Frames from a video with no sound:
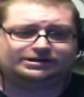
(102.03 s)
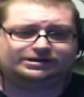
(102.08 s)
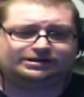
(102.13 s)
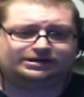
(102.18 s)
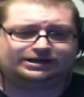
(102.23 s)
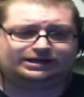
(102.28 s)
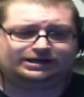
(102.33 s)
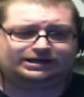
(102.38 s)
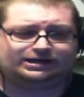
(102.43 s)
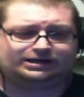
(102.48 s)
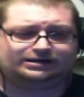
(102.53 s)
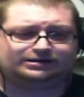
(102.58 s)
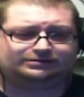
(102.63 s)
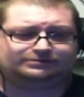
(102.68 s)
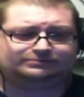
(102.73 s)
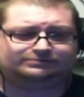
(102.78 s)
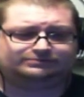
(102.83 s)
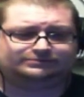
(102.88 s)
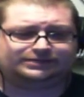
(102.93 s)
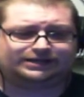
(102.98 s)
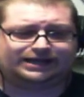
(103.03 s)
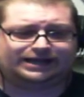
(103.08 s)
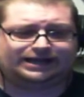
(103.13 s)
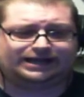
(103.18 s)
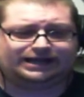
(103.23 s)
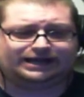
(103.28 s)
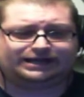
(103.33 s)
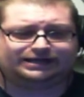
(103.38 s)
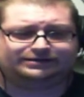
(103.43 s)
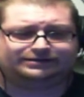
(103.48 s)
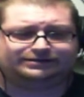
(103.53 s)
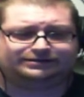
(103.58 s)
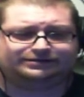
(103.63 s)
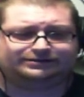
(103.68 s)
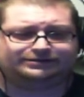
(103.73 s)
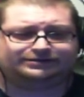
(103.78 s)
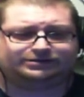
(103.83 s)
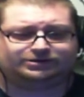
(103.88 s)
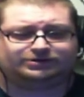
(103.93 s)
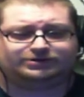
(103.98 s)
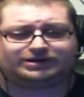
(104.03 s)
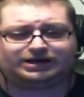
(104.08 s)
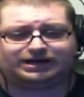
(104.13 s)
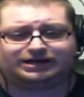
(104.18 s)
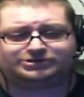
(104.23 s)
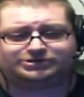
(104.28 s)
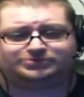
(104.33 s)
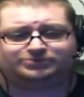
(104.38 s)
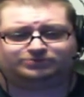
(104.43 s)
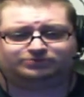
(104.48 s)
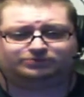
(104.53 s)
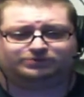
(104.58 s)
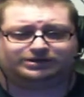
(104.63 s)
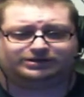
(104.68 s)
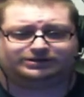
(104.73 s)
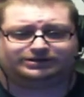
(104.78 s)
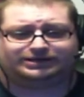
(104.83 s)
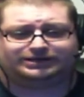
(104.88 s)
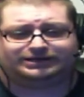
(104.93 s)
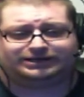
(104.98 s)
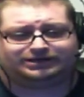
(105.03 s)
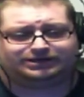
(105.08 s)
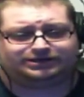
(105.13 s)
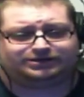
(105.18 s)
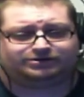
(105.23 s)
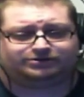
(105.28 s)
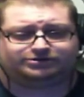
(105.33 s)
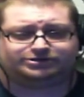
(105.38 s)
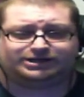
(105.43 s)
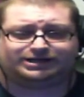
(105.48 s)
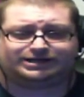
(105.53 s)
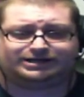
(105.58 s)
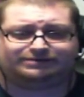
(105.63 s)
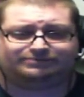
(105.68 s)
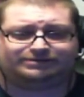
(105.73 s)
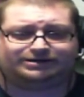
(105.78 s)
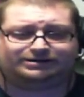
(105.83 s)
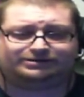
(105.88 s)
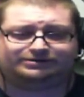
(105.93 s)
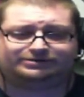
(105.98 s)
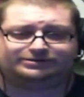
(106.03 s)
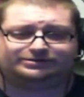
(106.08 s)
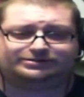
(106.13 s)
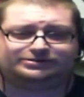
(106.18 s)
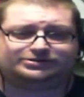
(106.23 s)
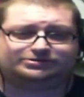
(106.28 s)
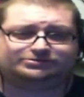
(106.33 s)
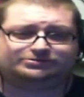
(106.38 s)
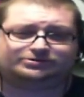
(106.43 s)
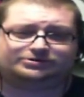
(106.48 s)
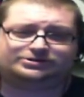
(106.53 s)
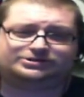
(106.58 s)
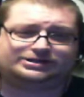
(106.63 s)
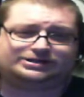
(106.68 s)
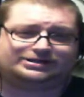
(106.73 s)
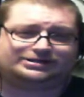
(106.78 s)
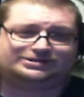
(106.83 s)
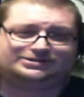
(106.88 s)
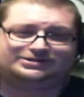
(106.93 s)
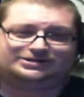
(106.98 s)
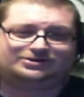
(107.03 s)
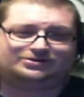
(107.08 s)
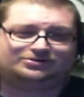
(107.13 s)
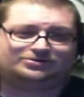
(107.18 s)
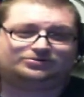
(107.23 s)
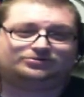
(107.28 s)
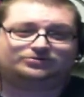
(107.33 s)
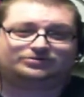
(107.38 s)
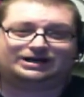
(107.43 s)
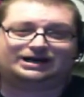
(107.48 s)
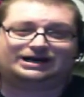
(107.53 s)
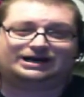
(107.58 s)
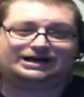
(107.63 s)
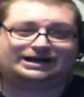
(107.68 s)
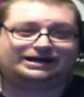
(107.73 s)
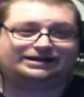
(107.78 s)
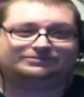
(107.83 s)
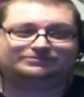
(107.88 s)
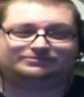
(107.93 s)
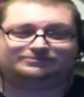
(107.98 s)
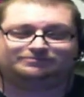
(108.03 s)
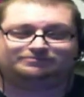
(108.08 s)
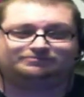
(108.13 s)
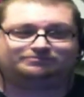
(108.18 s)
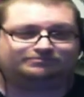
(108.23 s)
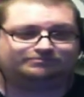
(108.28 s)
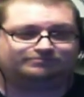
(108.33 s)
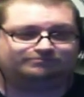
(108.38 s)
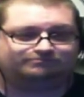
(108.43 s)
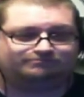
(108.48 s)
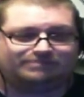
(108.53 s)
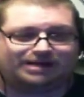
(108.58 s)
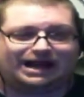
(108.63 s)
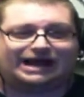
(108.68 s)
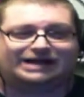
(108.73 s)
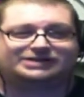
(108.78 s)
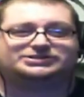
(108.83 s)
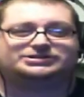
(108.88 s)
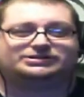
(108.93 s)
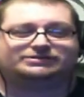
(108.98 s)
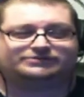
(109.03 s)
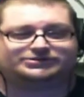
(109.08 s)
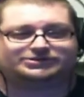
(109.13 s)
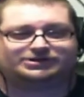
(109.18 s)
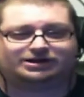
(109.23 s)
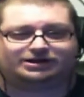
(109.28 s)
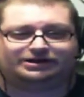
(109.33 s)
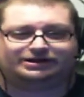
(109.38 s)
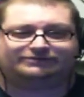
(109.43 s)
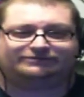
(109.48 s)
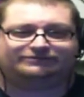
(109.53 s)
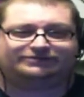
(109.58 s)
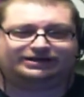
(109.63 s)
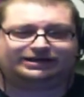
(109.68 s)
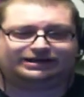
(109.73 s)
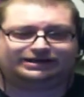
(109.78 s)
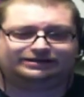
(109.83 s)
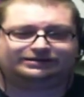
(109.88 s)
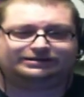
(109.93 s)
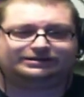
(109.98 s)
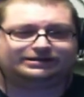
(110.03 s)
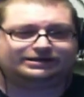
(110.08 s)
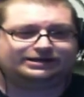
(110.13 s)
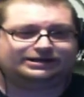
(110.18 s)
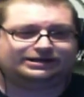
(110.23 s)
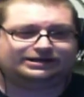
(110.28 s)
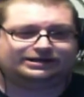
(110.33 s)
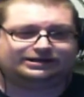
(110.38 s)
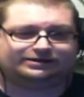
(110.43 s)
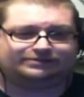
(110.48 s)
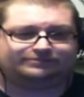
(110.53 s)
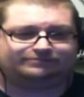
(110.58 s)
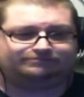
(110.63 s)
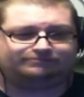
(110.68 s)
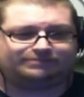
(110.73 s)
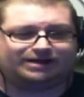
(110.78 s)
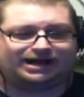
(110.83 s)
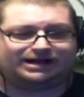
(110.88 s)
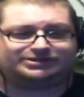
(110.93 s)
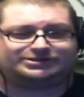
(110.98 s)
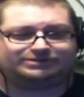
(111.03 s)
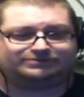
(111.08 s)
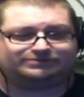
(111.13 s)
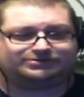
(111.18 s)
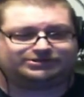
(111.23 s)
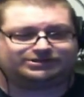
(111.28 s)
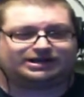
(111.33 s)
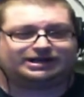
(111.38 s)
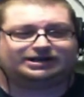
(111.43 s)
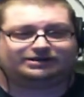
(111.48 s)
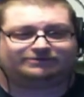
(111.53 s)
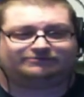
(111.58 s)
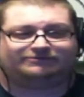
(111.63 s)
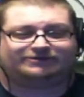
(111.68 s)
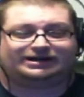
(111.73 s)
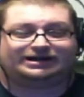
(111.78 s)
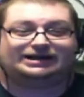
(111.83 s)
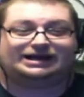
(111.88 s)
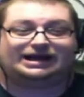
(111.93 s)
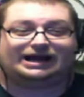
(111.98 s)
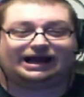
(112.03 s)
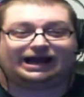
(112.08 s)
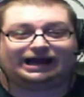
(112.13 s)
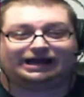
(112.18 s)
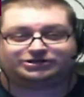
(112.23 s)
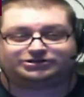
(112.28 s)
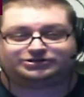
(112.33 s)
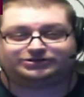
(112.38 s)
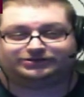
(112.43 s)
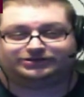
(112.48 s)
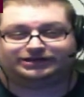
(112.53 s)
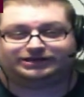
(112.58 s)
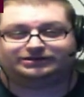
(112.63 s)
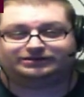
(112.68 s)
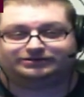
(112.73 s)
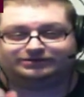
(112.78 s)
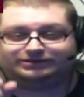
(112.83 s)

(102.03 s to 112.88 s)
and you guys really need to go check him out. George is a cool guy, massive Sonic fan, massive Sega fan. Actually,